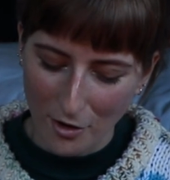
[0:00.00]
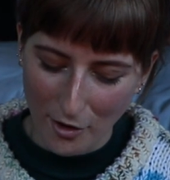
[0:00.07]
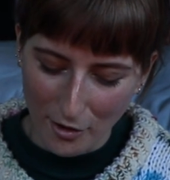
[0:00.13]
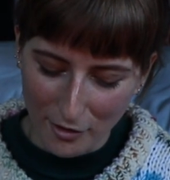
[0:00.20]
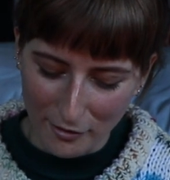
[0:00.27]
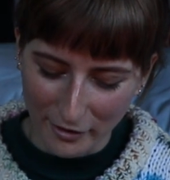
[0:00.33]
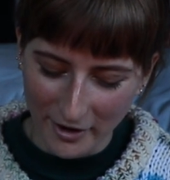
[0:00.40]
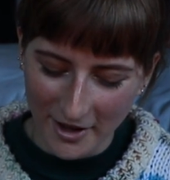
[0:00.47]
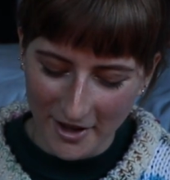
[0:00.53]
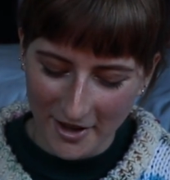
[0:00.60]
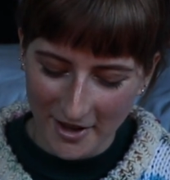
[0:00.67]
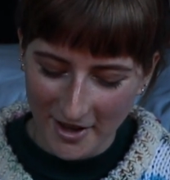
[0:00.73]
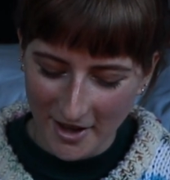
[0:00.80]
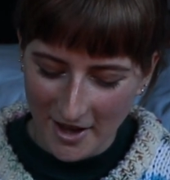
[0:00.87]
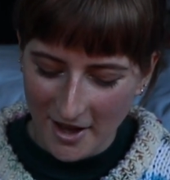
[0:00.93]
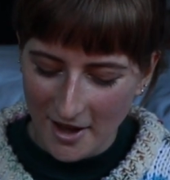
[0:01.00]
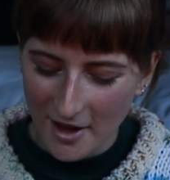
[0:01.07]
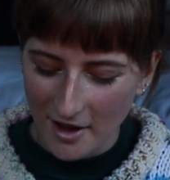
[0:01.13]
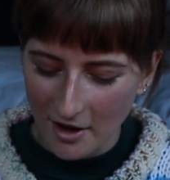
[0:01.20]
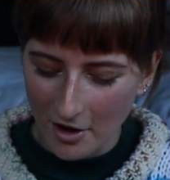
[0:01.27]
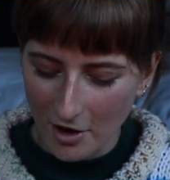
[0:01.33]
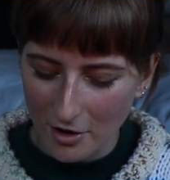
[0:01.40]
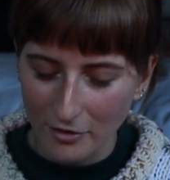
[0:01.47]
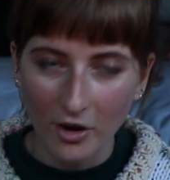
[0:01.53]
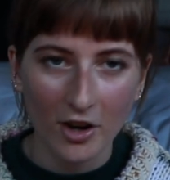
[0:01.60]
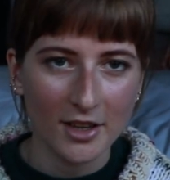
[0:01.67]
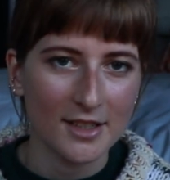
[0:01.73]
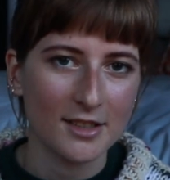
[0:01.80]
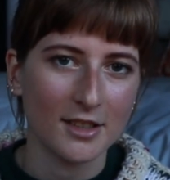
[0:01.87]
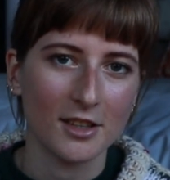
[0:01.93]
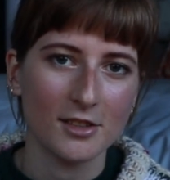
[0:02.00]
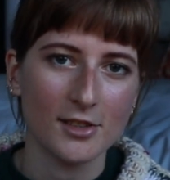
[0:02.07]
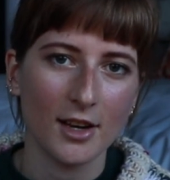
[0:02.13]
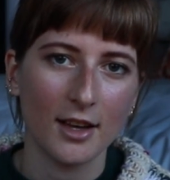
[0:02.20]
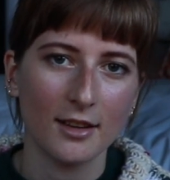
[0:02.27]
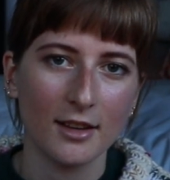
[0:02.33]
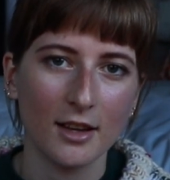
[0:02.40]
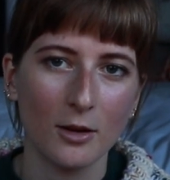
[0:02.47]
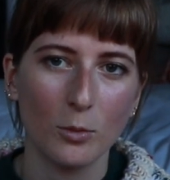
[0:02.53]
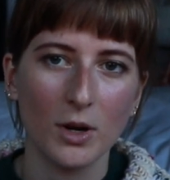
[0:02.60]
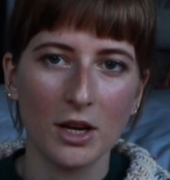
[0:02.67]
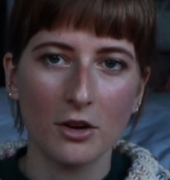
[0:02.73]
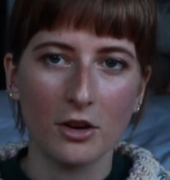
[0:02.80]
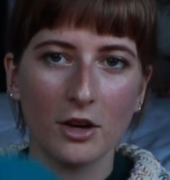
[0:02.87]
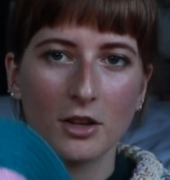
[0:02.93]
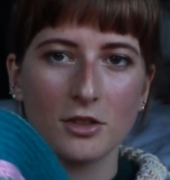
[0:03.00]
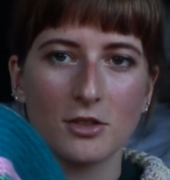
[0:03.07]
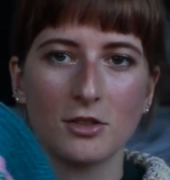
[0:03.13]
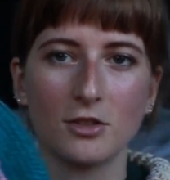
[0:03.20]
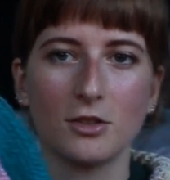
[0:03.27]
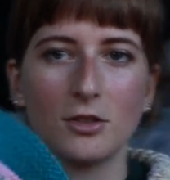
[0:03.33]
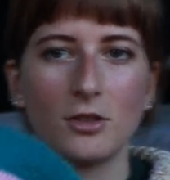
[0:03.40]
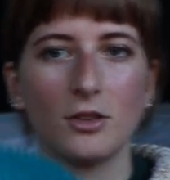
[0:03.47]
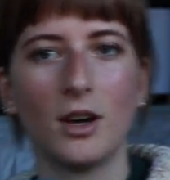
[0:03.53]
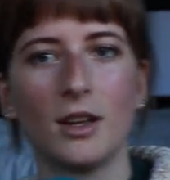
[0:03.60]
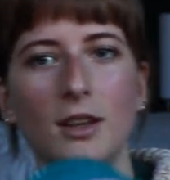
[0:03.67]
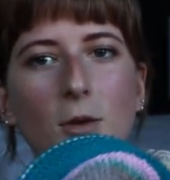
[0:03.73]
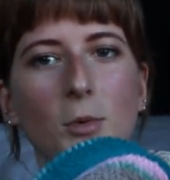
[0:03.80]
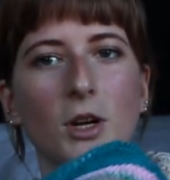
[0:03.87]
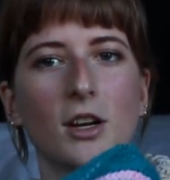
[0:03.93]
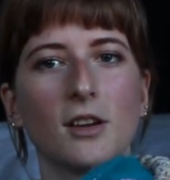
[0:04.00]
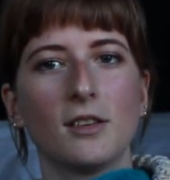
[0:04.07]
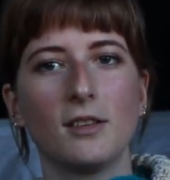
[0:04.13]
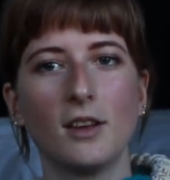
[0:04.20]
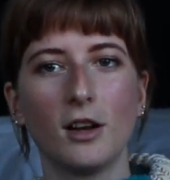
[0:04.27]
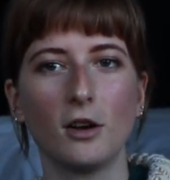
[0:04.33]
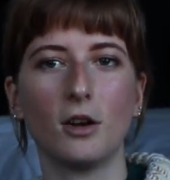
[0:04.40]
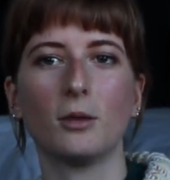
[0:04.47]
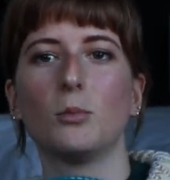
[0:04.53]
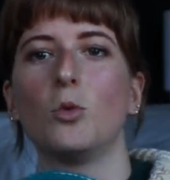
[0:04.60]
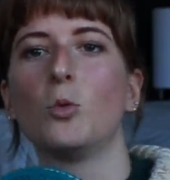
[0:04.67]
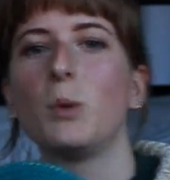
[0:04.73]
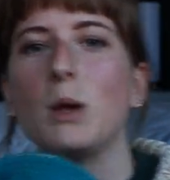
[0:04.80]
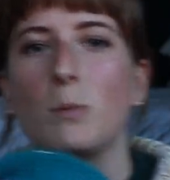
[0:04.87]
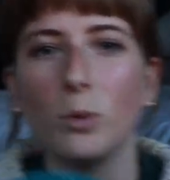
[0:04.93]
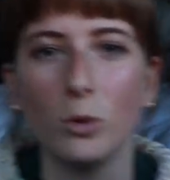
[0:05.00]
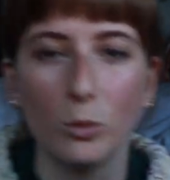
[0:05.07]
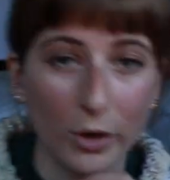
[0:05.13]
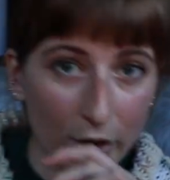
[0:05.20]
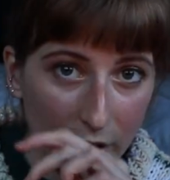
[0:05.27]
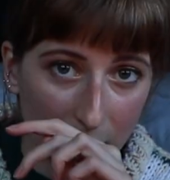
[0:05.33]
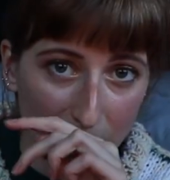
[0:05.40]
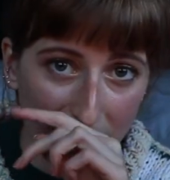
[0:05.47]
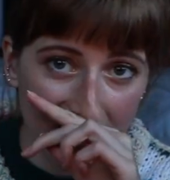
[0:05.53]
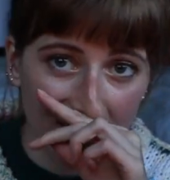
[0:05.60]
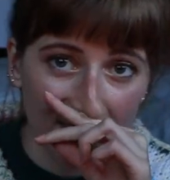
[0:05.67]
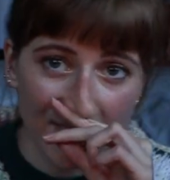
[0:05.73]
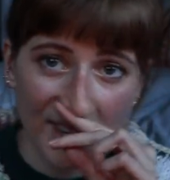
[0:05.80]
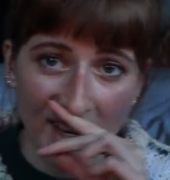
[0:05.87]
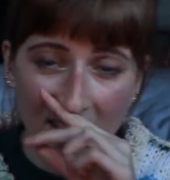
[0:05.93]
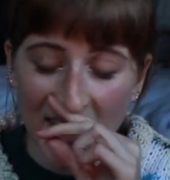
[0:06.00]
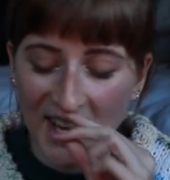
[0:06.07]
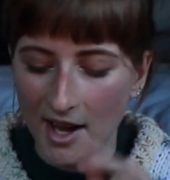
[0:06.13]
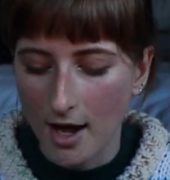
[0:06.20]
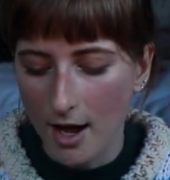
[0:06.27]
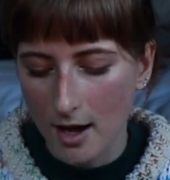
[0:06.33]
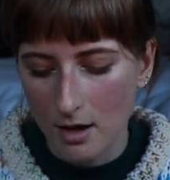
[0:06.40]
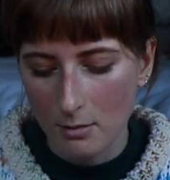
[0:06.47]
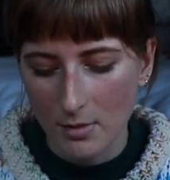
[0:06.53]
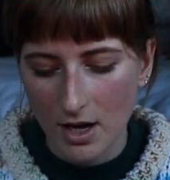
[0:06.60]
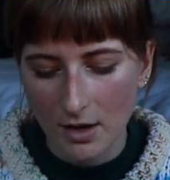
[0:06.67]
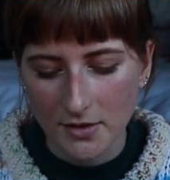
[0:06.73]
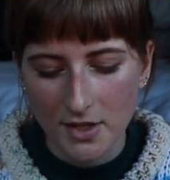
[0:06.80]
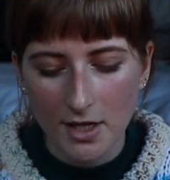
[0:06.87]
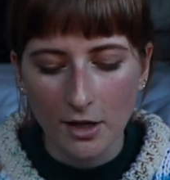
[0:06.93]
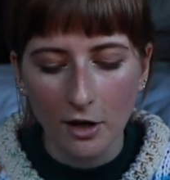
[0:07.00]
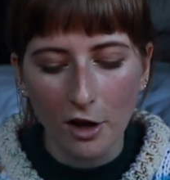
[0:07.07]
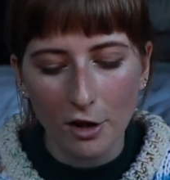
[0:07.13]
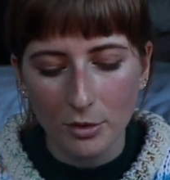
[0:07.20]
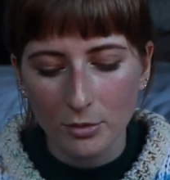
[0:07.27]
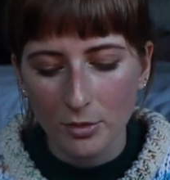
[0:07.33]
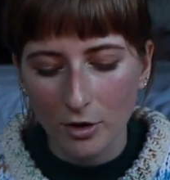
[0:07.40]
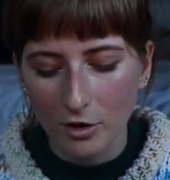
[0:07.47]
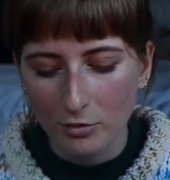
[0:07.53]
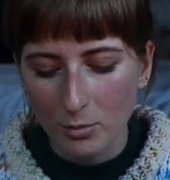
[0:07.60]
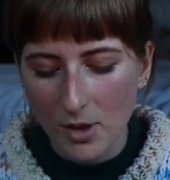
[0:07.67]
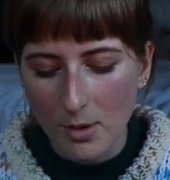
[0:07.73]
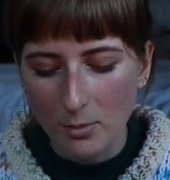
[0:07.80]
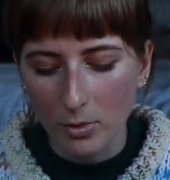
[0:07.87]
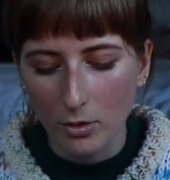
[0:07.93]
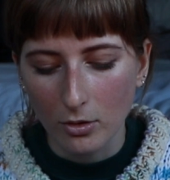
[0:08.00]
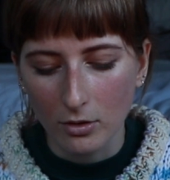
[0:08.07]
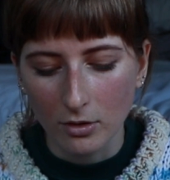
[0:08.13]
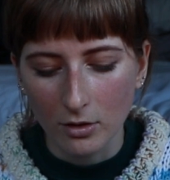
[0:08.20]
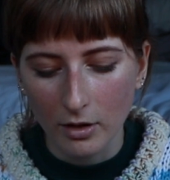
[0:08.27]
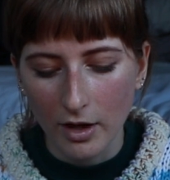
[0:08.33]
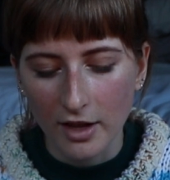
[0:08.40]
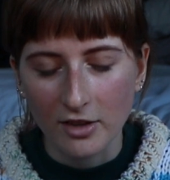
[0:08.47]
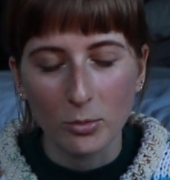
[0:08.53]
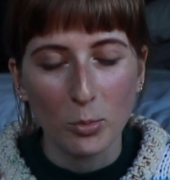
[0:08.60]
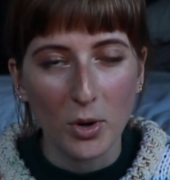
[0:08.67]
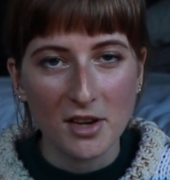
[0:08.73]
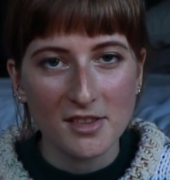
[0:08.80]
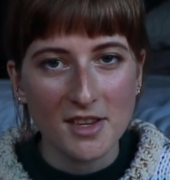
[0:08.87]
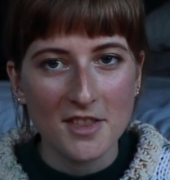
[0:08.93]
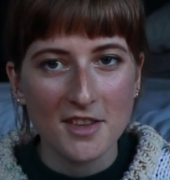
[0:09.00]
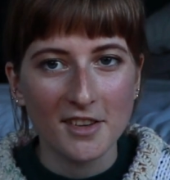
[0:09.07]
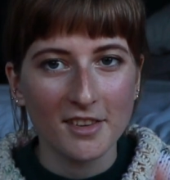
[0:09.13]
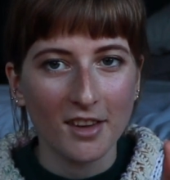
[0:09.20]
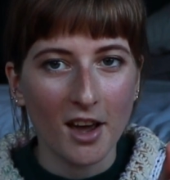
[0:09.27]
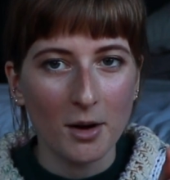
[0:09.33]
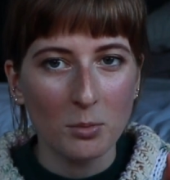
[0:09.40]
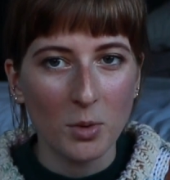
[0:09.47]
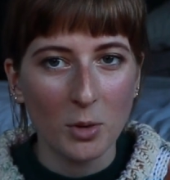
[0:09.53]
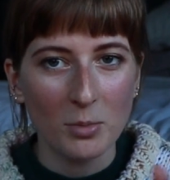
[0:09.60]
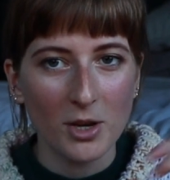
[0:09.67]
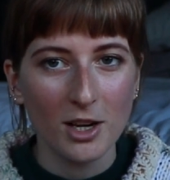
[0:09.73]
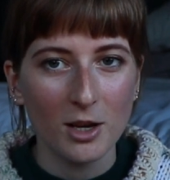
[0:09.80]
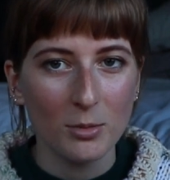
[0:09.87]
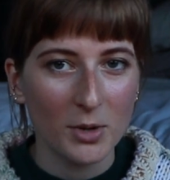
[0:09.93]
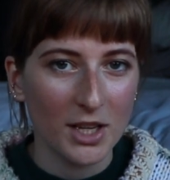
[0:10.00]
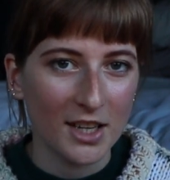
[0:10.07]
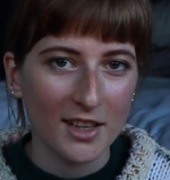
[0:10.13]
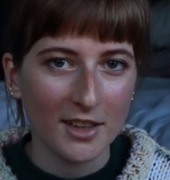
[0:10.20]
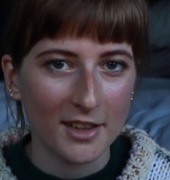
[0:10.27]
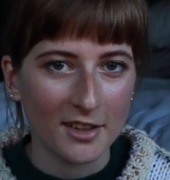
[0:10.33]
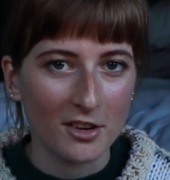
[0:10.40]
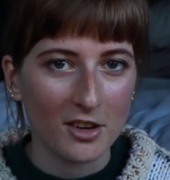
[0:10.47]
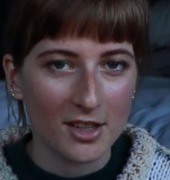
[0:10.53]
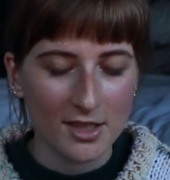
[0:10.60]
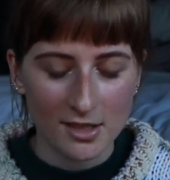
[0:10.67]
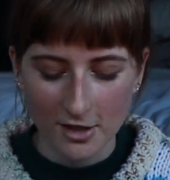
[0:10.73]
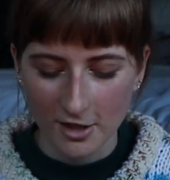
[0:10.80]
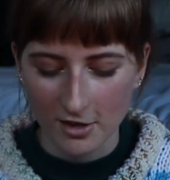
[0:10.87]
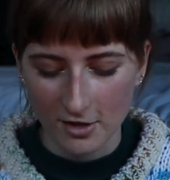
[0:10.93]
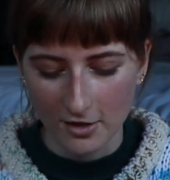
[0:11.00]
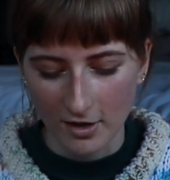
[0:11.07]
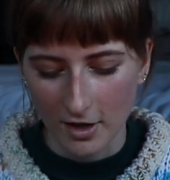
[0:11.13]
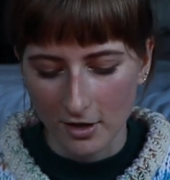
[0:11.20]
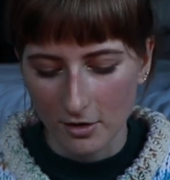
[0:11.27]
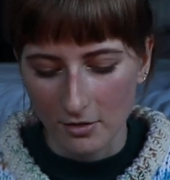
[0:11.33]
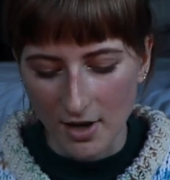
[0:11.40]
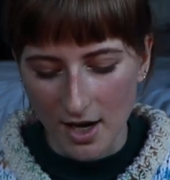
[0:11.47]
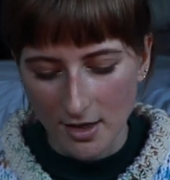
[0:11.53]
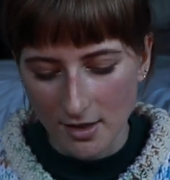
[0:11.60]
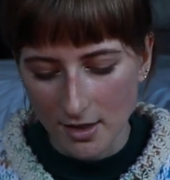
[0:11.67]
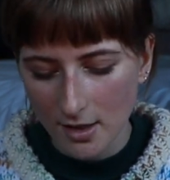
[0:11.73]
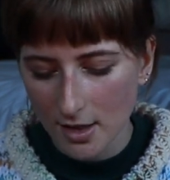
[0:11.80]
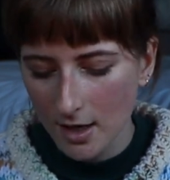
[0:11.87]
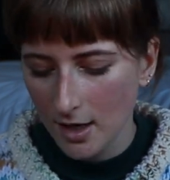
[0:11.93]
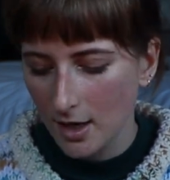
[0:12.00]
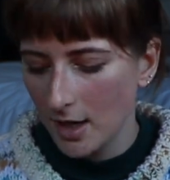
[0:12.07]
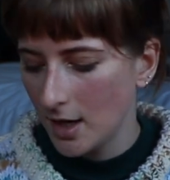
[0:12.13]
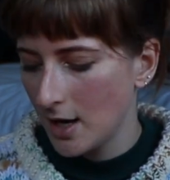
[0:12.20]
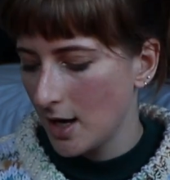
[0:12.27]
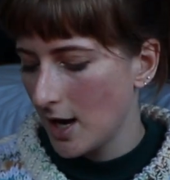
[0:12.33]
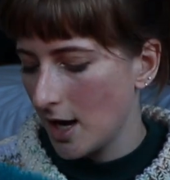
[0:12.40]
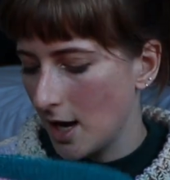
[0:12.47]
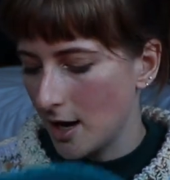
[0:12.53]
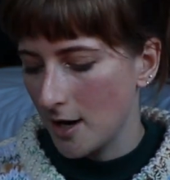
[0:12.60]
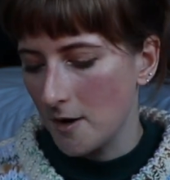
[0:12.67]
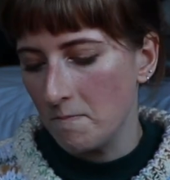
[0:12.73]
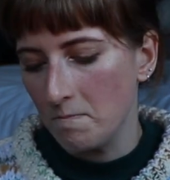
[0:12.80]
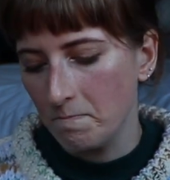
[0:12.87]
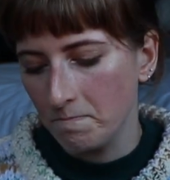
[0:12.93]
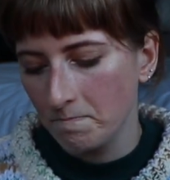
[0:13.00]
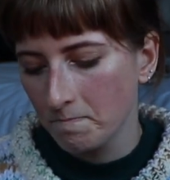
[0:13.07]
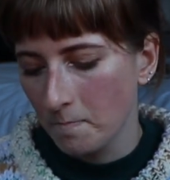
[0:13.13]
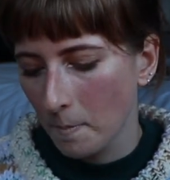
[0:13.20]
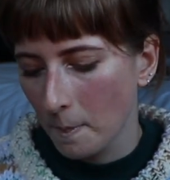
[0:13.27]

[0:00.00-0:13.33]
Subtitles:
of garter stitch. I think we're going to see a lot more people working with it. I've seen a lot of people expressing this unpopular opinion that garter stitch is underrated. And